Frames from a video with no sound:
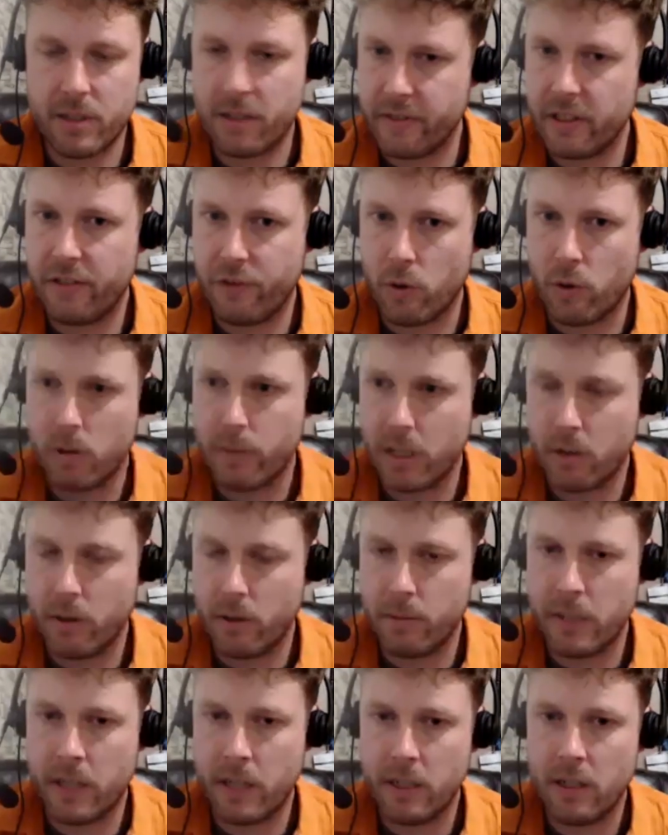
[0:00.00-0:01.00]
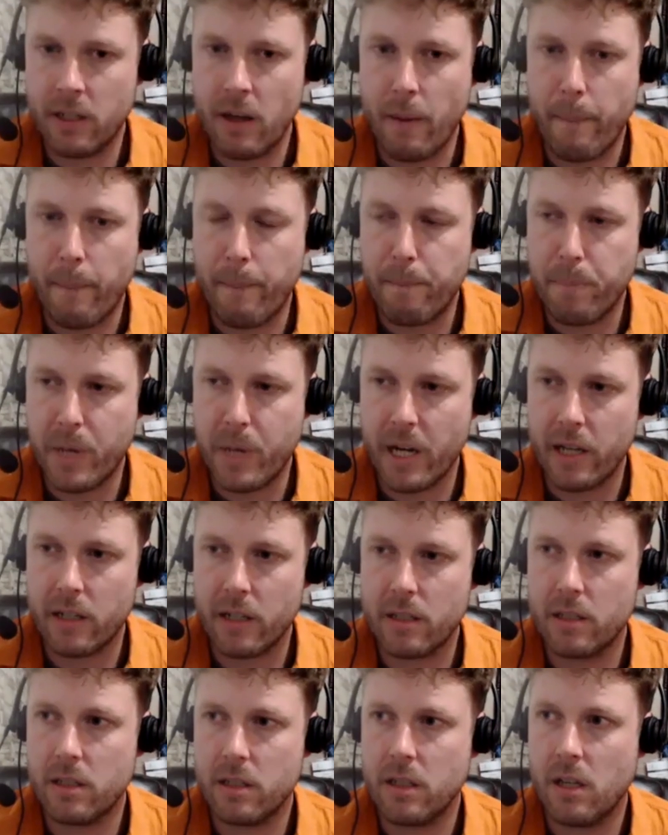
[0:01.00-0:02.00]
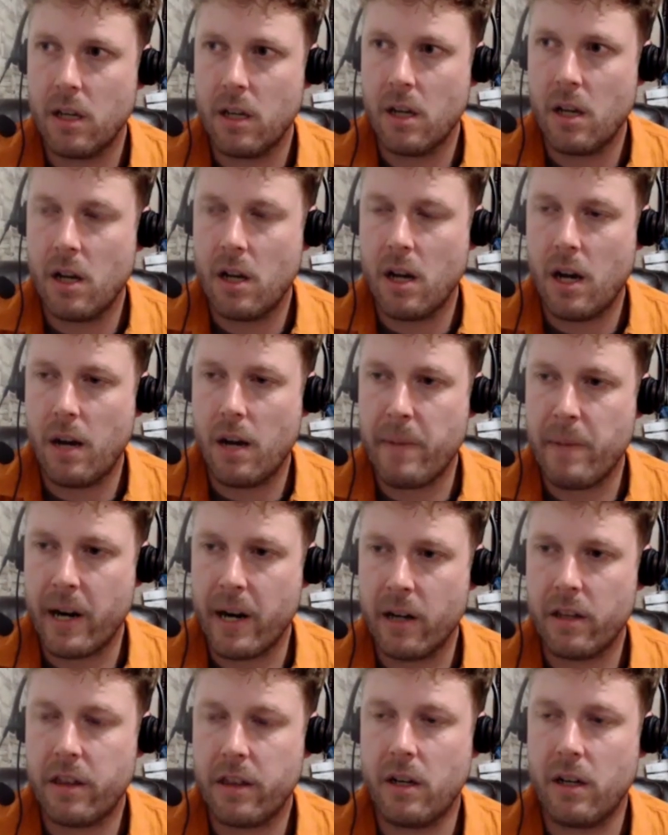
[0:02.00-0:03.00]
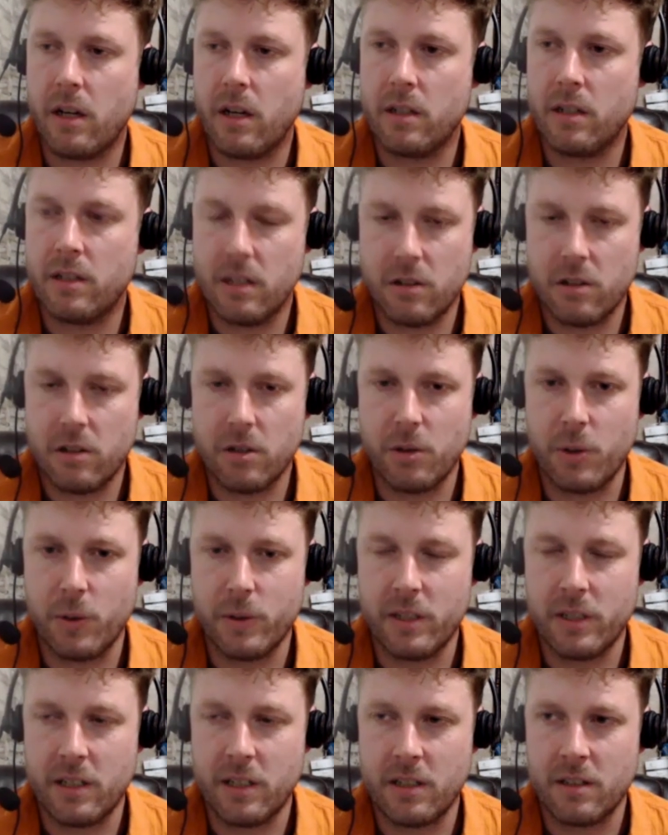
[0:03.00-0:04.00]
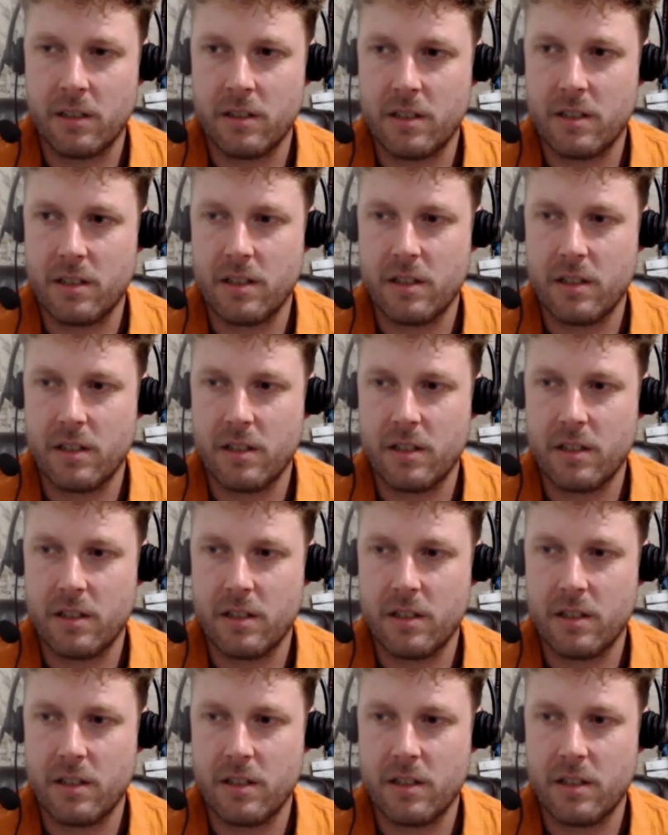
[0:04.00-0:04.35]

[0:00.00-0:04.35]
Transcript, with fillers: for Bitcoin mining, but Marathon Digital Holdings